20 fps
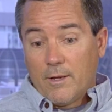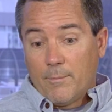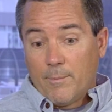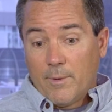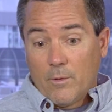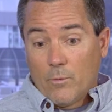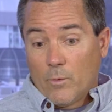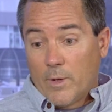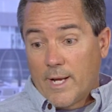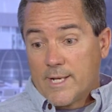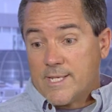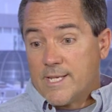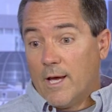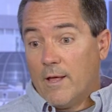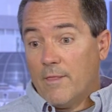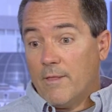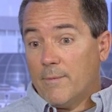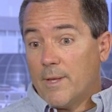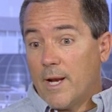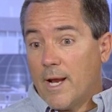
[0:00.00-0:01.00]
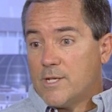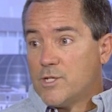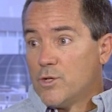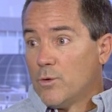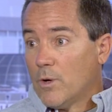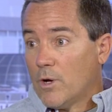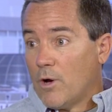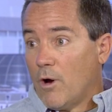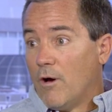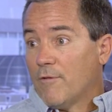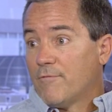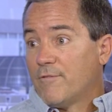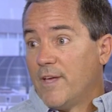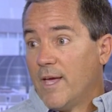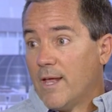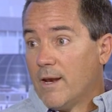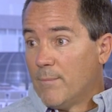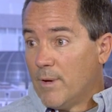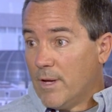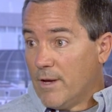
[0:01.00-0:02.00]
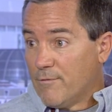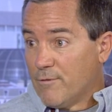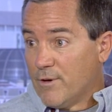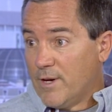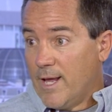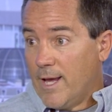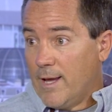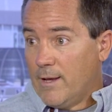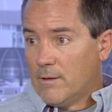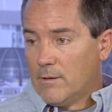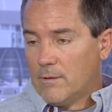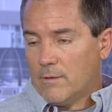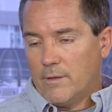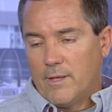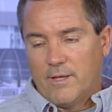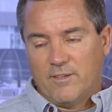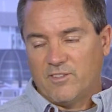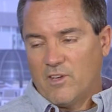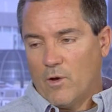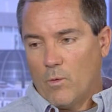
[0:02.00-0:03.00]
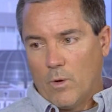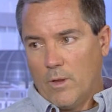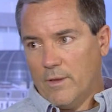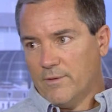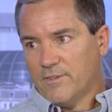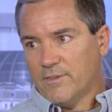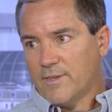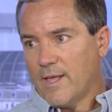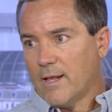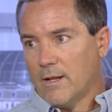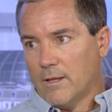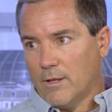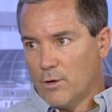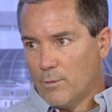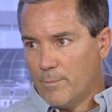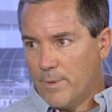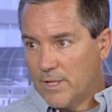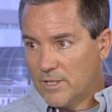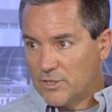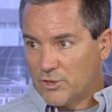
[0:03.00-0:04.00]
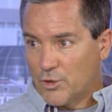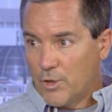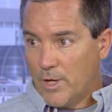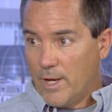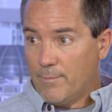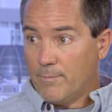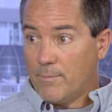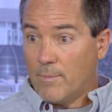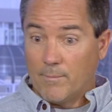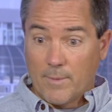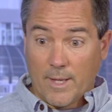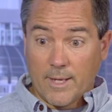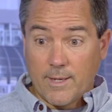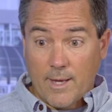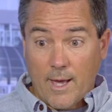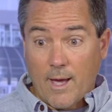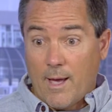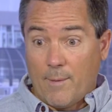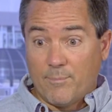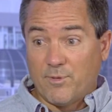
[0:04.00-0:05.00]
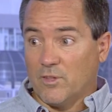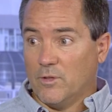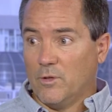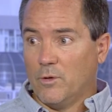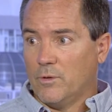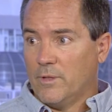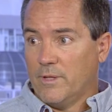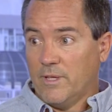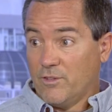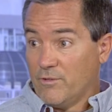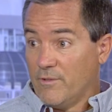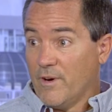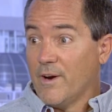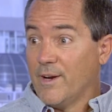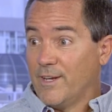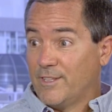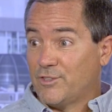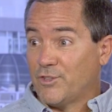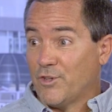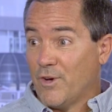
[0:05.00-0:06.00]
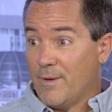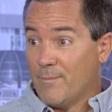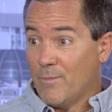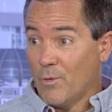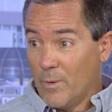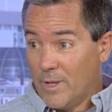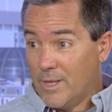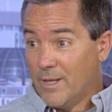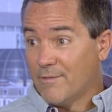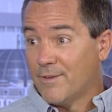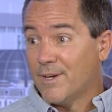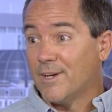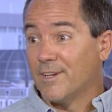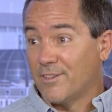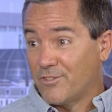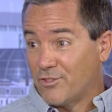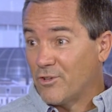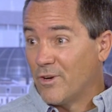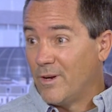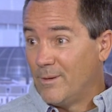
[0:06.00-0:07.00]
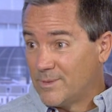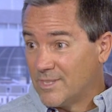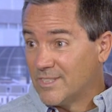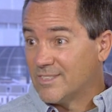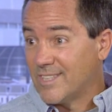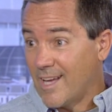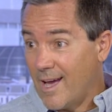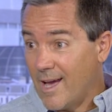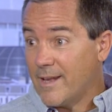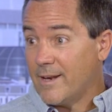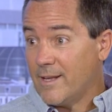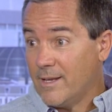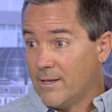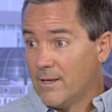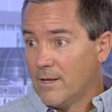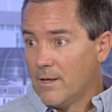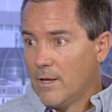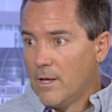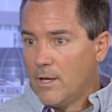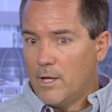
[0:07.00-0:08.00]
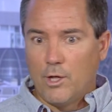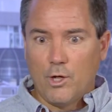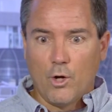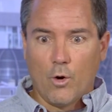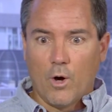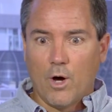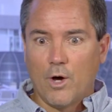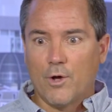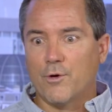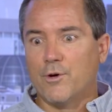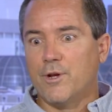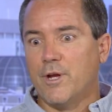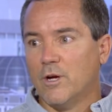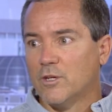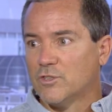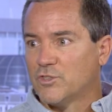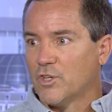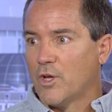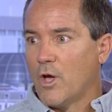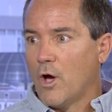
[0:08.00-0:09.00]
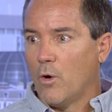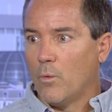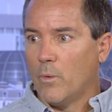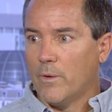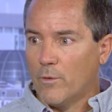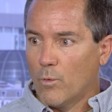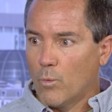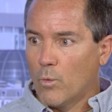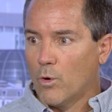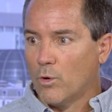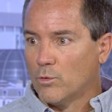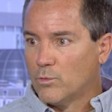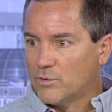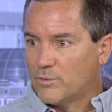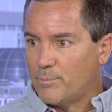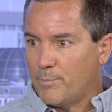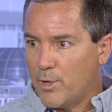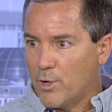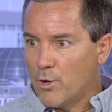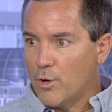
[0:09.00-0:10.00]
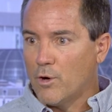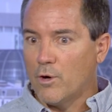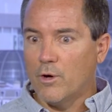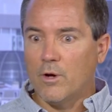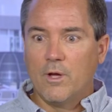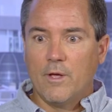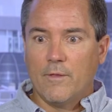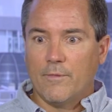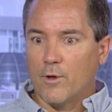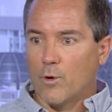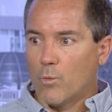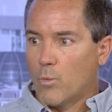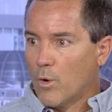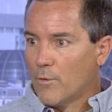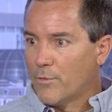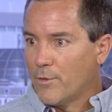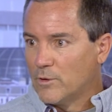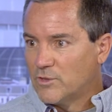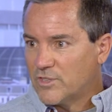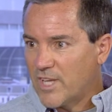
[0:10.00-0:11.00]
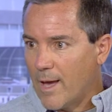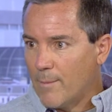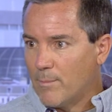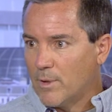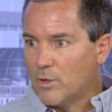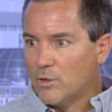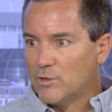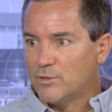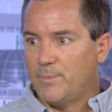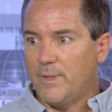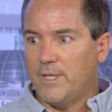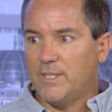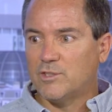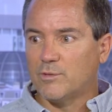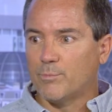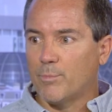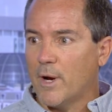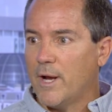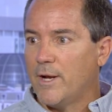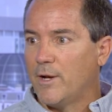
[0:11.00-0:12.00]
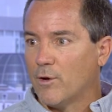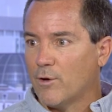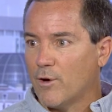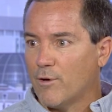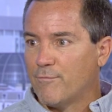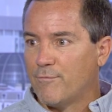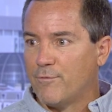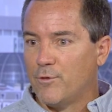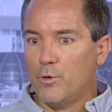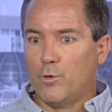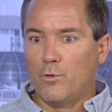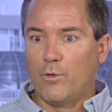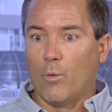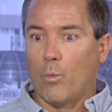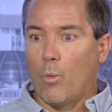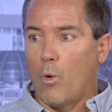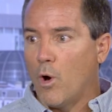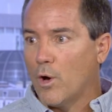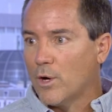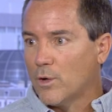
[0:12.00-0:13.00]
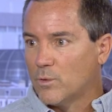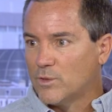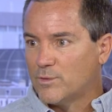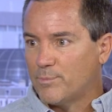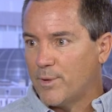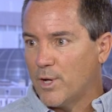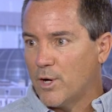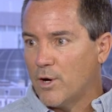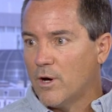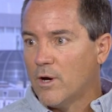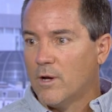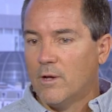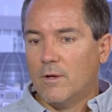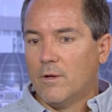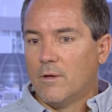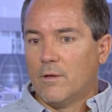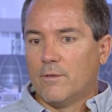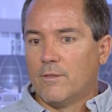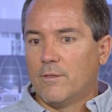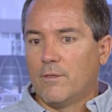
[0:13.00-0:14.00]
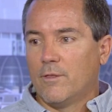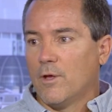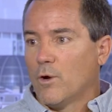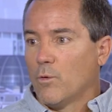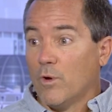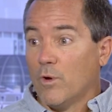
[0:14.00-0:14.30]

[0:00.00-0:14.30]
to me, when I tell them that I do a coffee enema every day, they say, well, isn't that a little bit extreme? I'm like, yeah, absolutely. It's very extreme. We live in an extreme society. You know, 100 years ago, when the world was pure, there weren't those chemicals being sprayed on our food, the water was pure, there